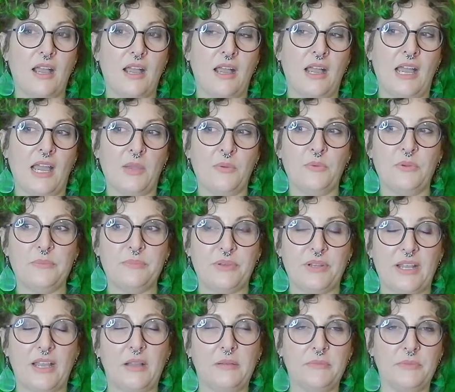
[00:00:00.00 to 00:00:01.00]
I would put
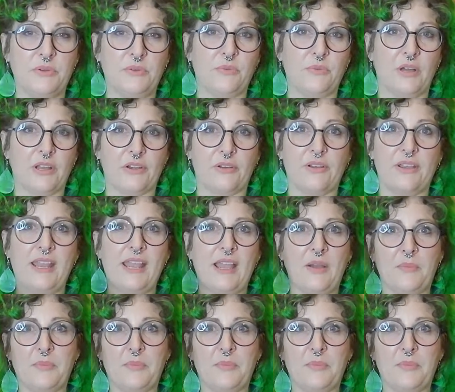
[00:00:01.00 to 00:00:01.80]
out moon water. Now,